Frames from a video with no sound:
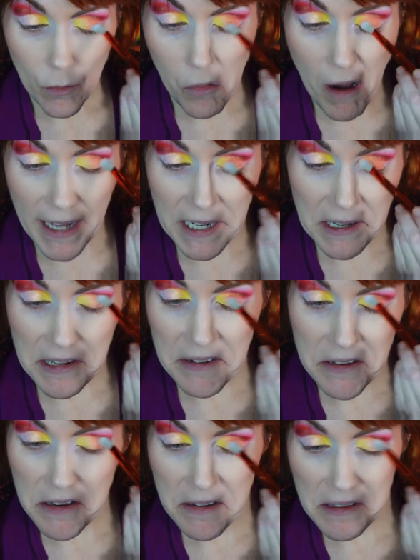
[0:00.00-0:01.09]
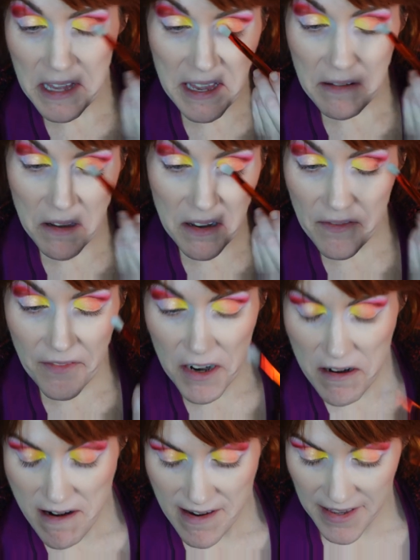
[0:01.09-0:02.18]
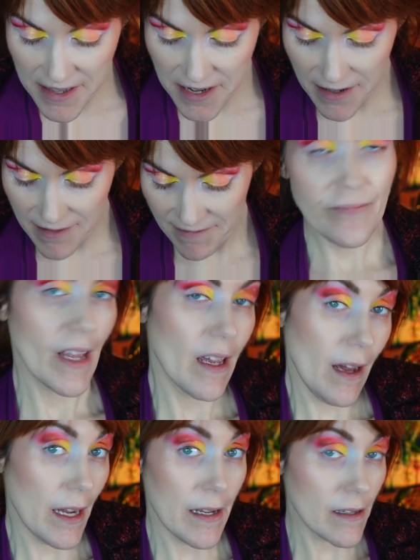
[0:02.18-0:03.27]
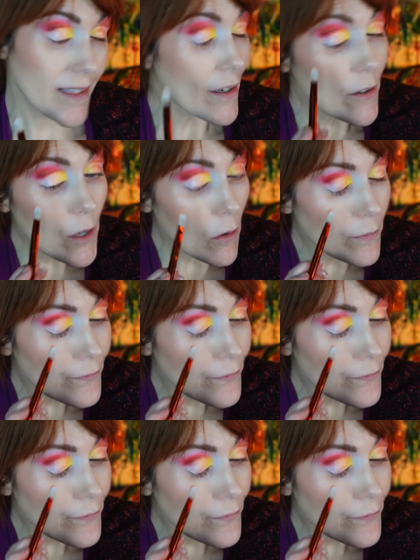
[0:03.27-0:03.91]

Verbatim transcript: Why didn't you use that one first? I honestly don't know.